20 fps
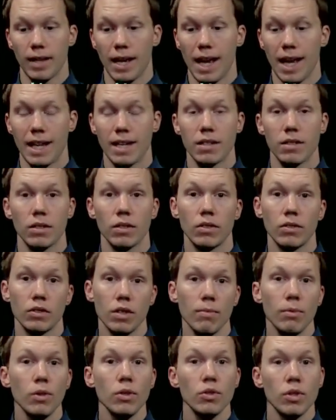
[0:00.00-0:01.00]
And
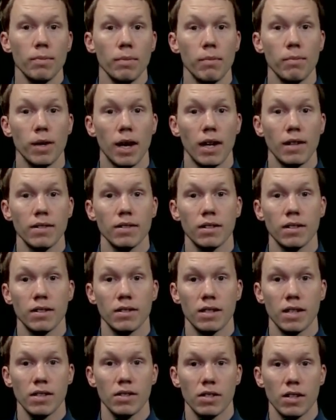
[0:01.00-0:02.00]
double and triple bonds
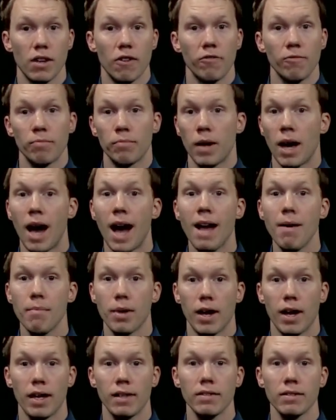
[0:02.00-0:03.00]
consist of pi
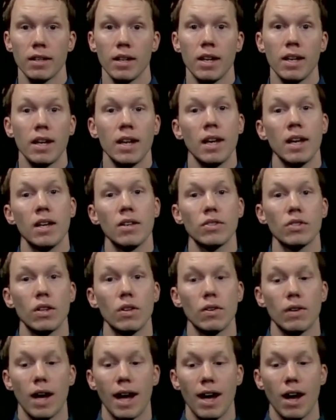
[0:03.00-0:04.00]
bonds,
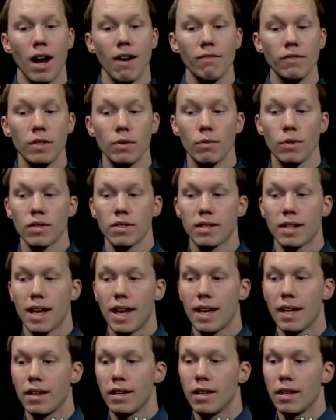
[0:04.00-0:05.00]
so I often will
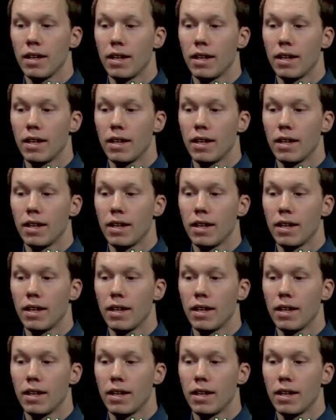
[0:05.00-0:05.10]
say